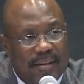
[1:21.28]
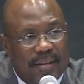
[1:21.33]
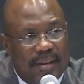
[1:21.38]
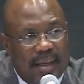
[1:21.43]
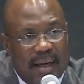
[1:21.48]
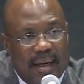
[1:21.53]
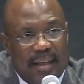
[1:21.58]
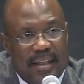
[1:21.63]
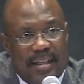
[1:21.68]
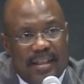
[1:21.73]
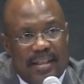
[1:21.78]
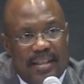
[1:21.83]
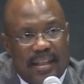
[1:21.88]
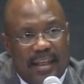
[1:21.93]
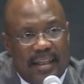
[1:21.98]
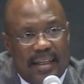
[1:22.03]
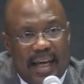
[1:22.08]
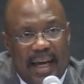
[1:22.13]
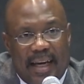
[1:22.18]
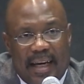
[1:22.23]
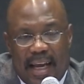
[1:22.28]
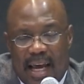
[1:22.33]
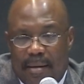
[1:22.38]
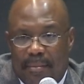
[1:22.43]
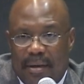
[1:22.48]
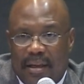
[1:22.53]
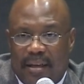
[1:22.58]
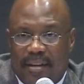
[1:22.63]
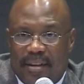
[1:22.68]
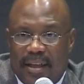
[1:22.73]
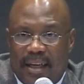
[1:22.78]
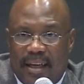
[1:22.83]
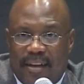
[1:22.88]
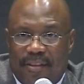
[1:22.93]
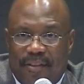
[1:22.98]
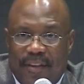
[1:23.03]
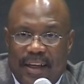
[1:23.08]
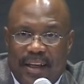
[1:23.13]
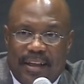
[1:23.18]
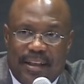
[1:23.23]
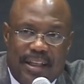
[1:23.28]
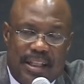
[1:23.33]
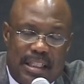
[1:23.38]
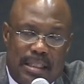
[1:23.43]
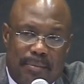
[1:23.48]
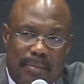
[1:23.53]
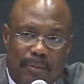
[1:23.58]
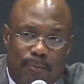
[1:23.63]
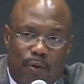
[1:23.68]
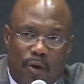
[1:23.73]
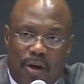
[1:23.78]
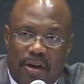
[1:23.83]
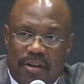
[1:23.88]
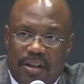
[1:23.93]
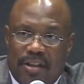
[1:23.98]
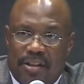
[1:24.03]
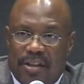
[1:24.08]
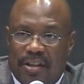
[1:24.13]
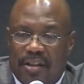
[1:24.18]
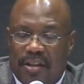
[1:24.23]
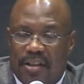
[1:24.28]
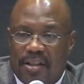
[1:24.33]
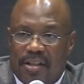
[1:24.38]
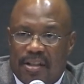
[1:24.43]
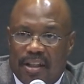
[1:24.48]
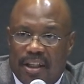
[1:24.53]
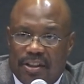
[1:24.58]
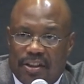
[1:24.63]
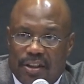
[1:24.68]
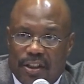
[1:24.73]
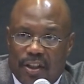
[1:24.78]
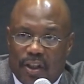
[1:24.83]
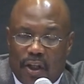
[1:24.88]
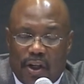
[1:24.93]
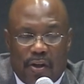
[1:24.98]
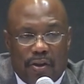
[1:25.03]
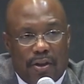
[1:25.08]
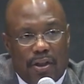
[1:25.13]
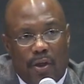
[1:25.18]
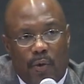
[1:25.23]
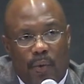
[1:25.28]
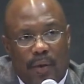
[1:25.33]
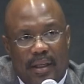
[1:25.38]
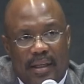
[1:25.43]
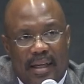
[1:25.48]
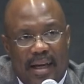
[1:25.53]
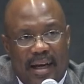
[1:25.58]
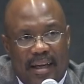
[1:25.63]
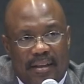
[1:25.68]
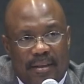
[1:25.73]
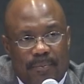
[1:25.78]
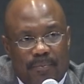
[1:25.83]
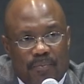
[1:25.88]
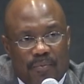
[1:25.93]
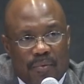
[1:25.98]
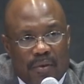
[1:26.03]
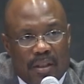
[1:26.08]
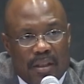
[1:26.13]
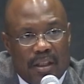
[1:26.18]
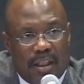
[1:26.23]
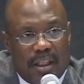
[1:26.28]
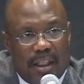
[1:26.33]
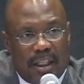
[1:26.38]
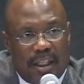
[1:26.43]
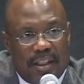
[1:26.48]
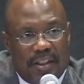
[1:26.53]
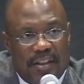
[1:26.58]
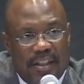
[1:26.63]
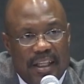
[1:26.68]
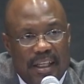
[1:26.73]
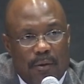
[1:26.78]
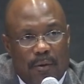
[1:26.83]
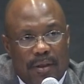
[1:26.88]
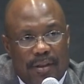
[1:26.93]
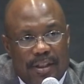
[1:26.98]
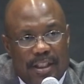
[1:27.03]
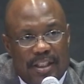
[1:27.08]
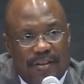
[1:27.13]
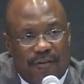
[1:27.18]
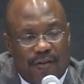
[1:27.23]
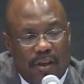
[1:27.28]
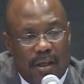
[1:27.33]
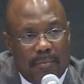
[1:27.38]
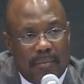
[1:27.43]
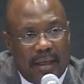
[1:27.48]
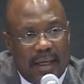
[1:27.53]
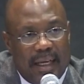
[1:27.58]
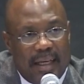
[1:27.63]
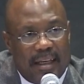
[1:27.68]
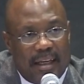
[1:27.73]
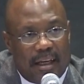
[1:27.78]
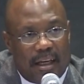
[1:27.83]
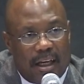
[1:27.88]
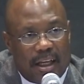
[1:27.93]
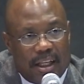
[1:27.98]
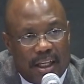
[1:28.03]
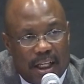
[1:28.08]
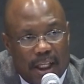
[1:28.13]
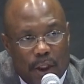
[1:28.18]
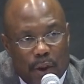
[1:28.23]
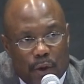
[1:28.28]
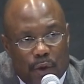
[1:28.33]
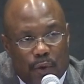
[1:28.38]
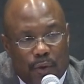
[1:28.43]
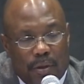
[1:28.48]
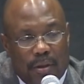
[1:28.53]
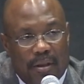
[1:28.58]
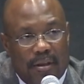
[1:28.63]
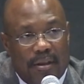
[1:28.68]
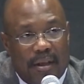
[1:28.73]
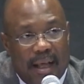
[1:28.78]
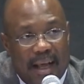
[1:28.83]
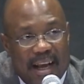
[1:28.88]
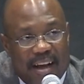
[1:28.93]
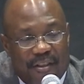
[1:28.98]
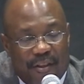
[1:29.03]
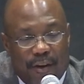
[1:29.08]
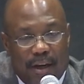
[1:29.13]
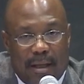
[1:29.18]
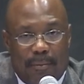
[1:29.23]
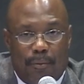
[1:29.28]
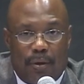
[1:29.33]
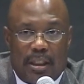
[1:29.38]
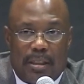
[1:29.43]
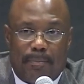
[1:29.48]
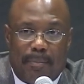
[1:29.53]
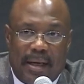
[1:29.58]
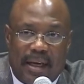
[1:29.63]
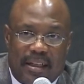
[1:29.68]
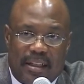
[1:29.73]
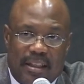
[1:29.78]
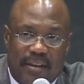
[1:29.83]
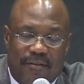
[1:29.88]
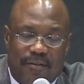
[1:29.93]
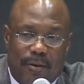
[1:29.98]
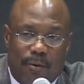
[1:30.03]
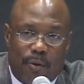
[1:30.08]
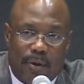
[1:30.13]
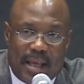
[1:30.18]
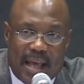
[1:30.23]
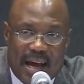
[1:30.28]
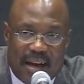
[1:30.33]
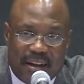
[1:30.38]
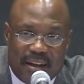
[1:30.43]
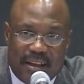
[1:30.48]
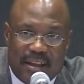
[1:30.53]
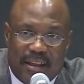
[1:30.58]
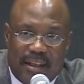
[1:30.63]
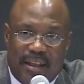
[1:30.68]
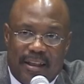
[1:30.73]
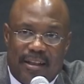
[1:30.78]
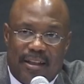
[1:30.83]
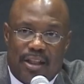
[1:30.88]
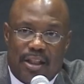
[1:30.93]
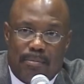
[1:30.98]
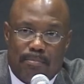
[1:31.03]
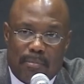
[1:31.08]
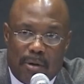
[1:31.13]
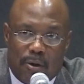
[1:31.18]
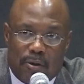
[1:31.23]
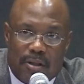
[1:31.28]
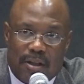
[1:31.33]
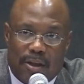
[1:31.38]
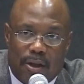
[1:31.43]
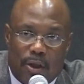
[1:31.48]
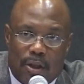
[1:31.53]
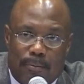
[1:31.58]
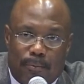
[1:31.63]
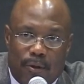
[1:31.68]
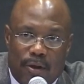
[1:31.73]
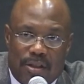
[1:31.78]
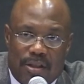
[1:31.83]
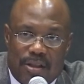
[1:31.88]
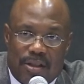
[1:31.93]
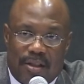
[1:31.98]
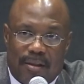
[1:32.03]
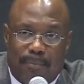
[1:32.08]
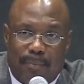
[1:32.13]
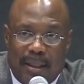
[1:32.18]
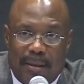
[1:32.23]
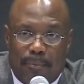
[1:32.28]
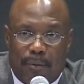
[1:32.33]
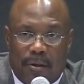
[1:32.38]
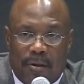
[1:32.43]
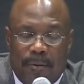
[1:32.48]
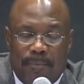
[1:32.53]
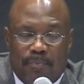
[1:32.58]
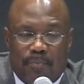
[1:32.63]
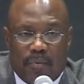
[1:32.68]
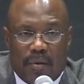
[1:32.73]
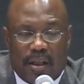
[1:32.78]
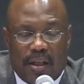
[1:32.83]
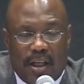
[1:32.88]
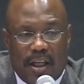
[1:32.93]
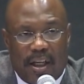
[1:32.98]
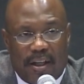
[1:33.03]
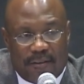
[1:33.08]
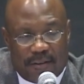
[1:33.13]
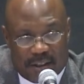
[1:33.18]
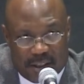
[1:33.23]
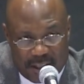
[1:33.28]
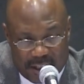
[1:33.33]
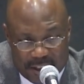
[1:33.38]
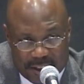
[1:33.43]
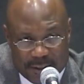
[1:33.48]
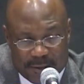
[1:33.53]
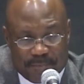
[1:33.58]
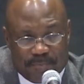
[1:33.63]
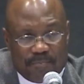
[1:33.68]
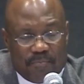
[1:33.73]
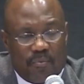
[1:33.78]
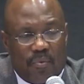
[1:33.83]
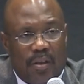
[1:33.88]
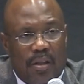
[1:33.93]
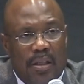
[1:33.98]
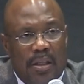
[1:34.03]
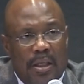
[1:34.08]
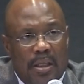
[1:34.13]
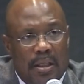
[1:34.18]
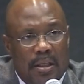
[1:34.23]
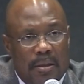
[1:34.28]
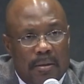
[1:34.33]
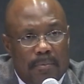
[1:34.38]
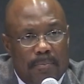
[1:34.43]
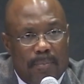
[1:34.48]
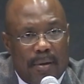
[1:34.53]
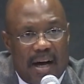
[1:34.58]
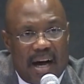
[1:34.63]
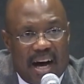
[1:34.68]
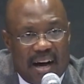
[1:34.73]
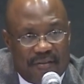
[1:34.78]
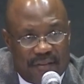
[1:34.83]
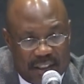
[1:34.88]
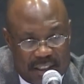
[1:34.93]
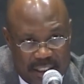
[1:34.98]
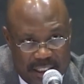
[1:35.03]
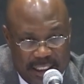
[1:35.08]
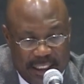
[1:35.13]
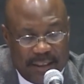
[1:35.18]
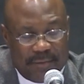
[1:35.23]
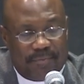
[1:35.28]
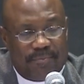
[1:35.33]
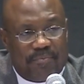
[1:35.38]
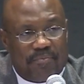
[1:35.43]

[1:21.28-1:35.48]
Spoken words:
That is a dynamic that I think needs to be brought into the discussion, although we're not dealing with this from a cultural and ethnic perspective. The reality is most of those persons are people of color. Poverty